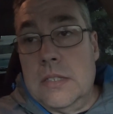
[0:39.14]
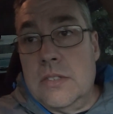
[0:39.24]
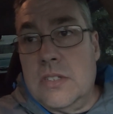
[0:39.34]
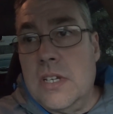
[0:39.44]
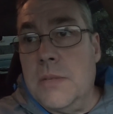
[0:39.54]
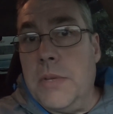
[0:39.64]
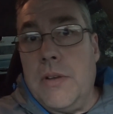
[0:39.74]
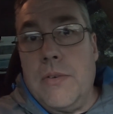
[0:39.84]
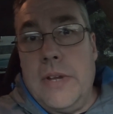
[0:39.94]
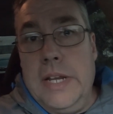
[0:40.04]
It's going to be
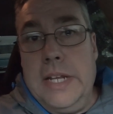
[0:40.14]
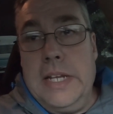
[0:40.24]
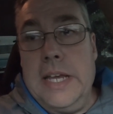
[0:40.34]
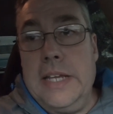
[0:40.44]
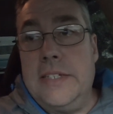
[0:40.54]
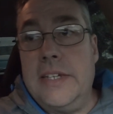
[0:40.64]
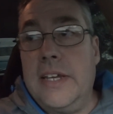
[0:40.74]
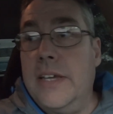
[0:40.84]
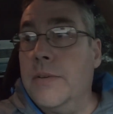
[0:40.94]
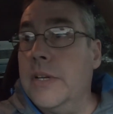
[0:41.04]
a rainy day
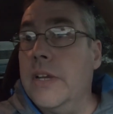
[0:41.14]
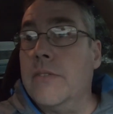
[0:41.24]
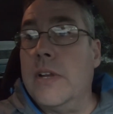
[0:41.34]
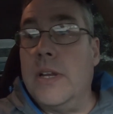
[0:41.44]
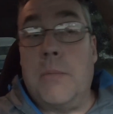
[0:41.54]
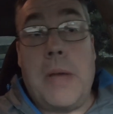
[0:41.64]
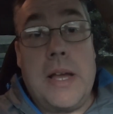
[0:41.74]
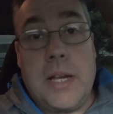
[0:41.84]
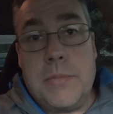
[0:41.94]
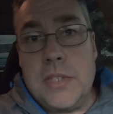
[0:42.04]
today. We're getting ready to
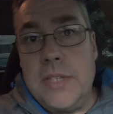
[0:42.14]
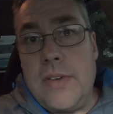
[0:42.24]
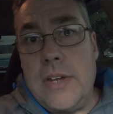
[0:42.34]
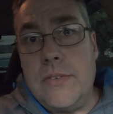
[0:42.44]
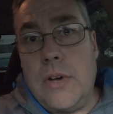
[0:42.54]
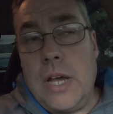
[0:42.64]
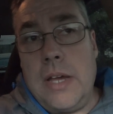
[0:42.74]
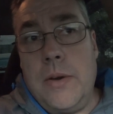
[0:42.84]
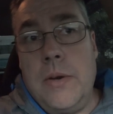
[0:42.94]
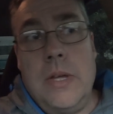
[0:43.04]
pack up and leave out of
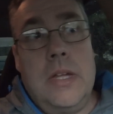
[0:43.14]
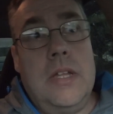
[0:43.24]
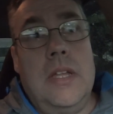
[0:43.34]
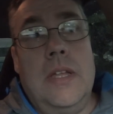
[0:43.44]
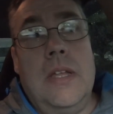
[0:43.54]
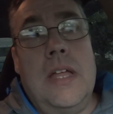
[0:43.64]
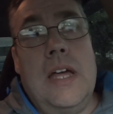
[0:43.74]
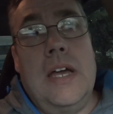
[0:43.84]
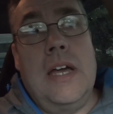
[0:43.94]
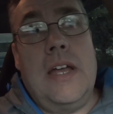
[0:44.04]
Ohio.
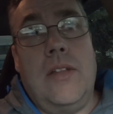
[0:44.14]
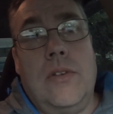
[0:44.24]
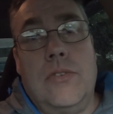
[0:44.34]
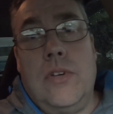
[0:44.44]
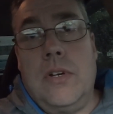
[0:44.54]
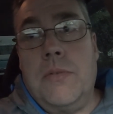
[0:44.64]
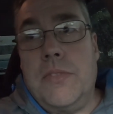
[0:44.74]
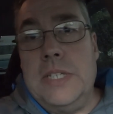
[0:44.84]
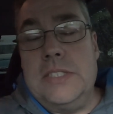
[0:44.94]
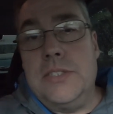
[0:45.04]
I had a little talk with
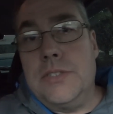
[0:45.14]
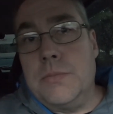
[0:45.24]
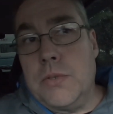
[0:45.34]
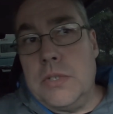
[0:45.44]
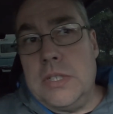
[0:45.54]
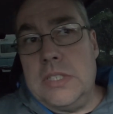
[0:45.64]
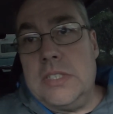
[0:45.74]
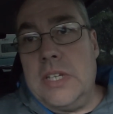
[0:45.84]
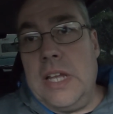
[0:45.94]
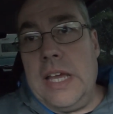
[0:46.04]
Lisa this morning. I
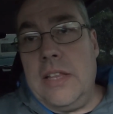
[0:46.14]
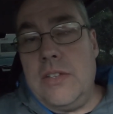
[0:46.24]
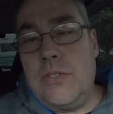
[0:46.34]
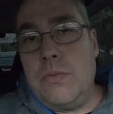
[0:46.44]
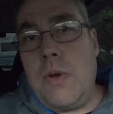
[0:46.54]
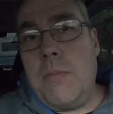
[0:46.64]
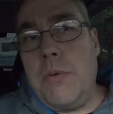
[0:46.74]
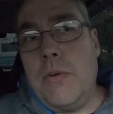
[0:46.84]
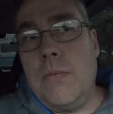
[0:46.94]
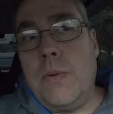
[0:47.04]
said, hey, let's swap
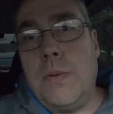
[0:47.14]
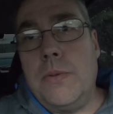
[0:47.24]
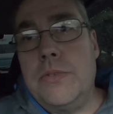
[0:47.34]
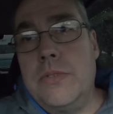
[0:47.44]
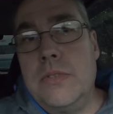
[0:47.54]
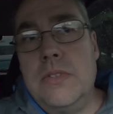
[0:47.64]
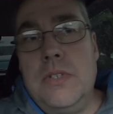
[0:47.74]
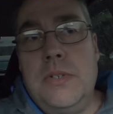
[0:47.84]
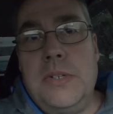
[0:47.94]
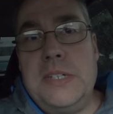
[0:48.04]
our roles.
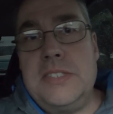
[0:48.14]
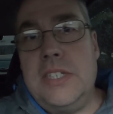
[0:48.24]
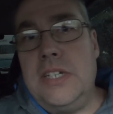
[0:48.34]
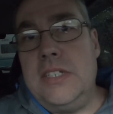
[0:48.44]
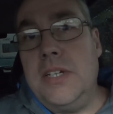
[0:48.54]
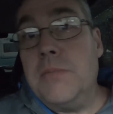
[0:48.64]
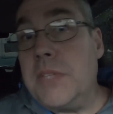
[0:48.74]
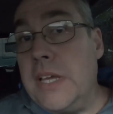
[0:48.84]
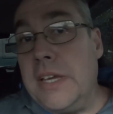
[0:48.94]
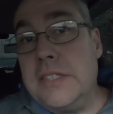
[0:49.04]
You go outside, dump
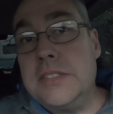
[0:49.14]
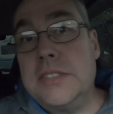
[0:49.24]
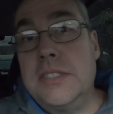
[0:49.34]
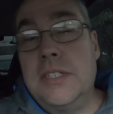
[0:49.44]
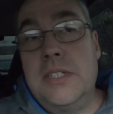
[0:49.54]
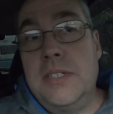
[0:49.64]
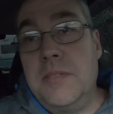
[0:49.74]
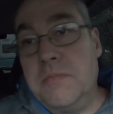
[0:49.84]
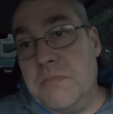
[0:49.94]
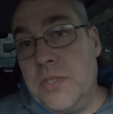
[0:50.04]
tanks,
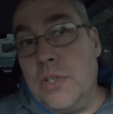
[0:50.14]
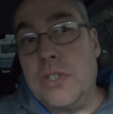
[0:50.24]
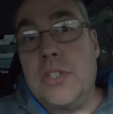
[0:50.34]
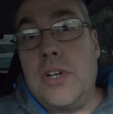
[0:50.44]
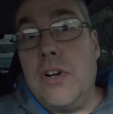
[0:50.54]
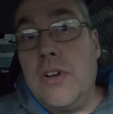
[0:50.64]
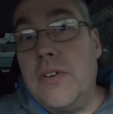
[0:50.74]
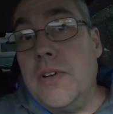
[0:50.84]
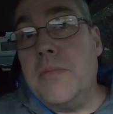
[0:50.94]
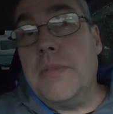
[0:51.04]
hook the
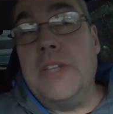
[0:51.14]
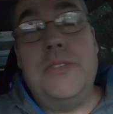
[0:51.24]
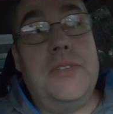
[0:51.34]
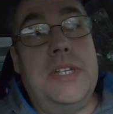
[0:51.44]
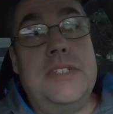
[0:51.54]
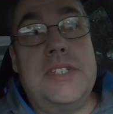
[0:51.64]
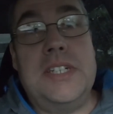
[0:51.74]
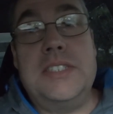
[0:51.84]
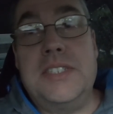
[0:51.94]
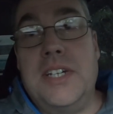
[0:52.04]
car up. I'll do the
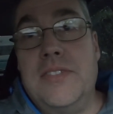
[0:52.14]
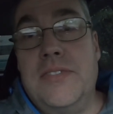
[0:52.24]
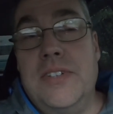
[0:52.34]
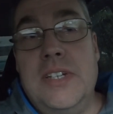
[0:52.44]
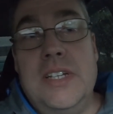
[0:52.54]
inside stuff.